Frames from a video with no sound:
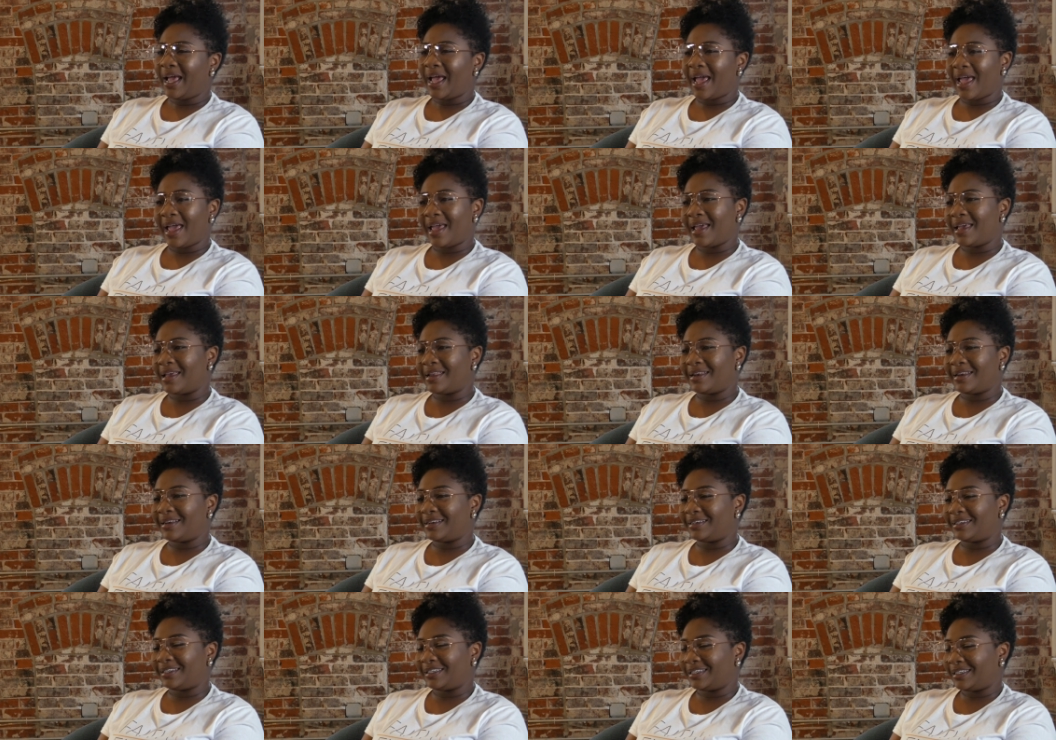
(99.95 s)

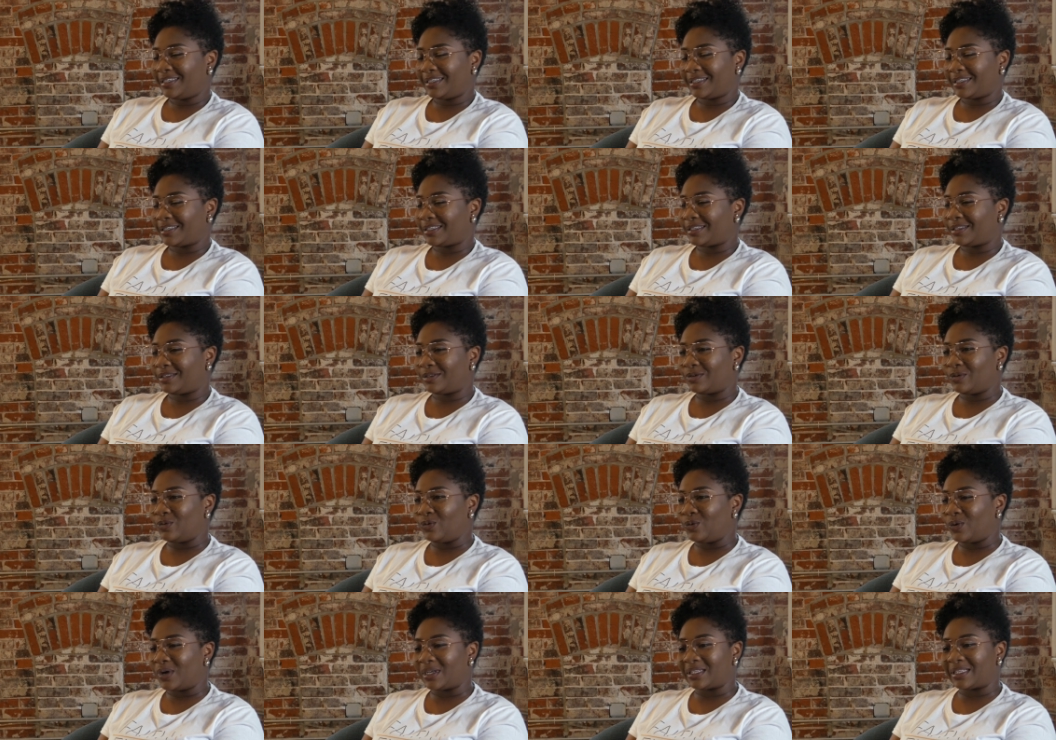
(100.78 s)
And she just
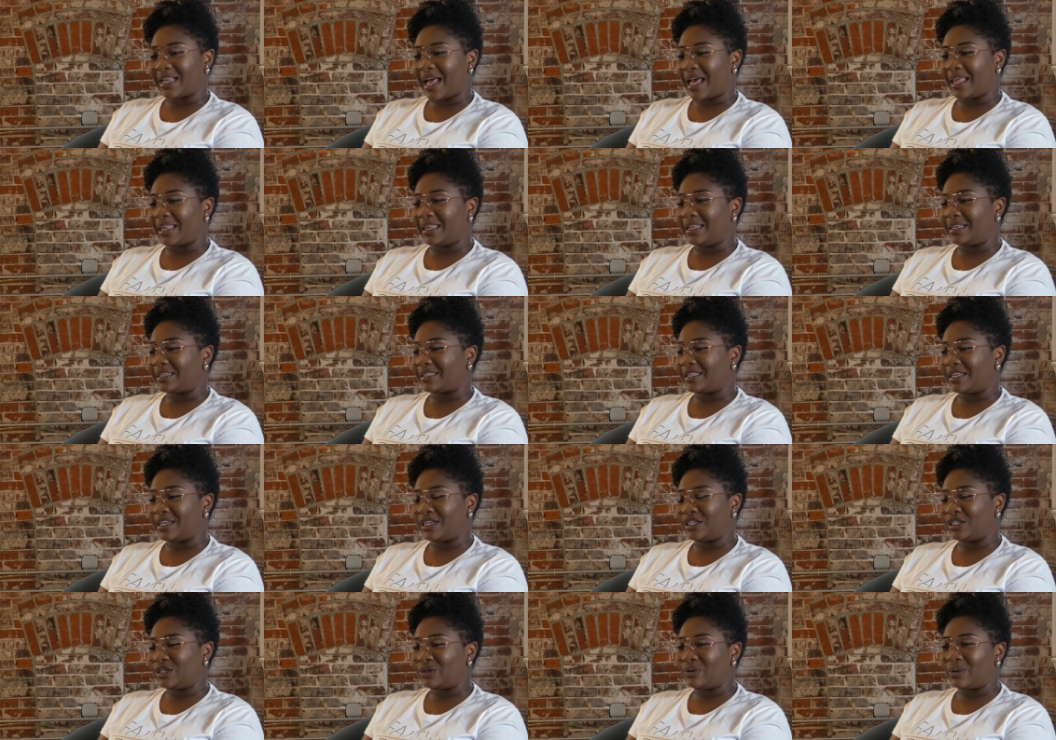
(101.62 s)
was not
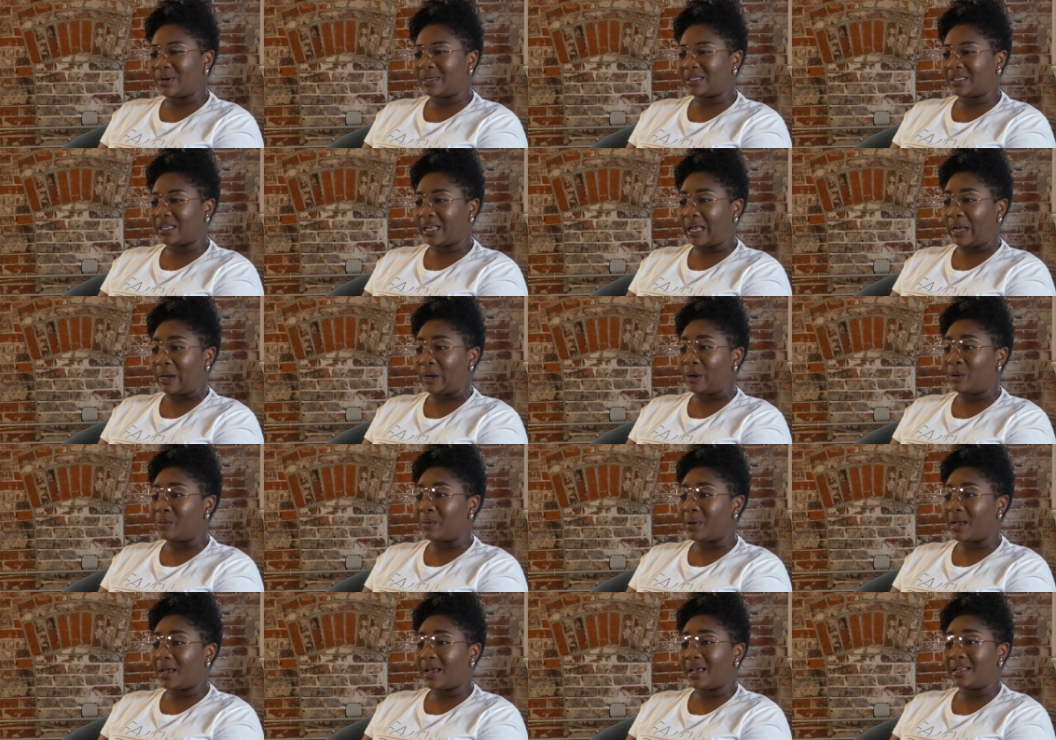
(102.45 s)
listening. She wasn't
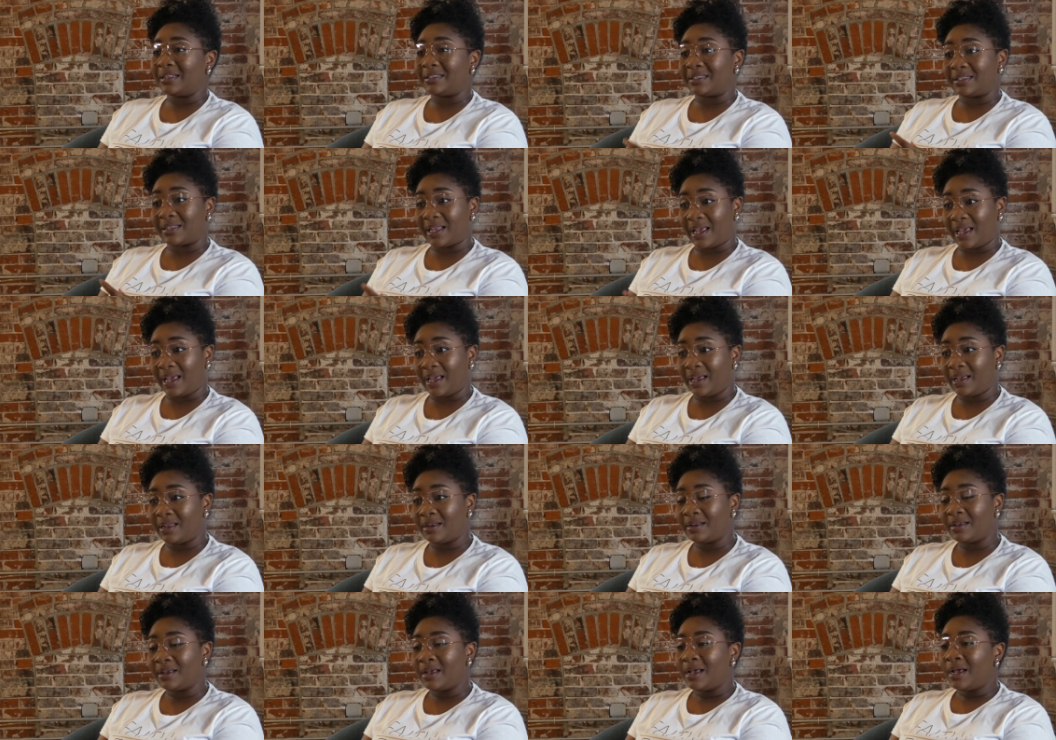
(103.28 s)
hearing me.
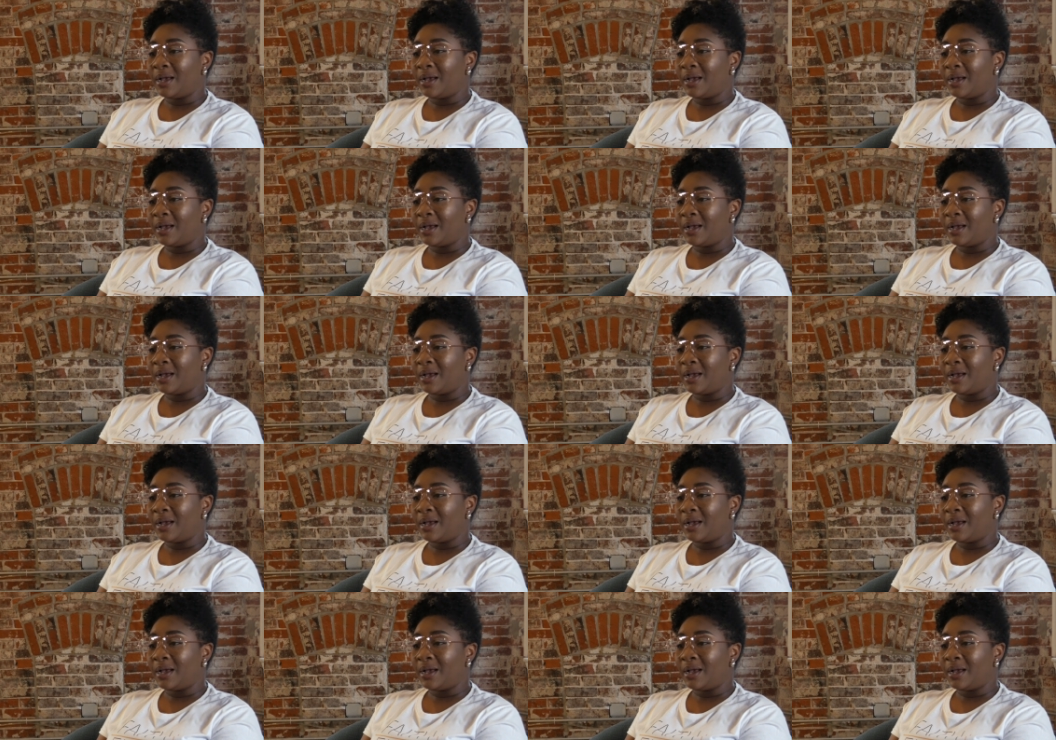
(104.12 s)
Instead,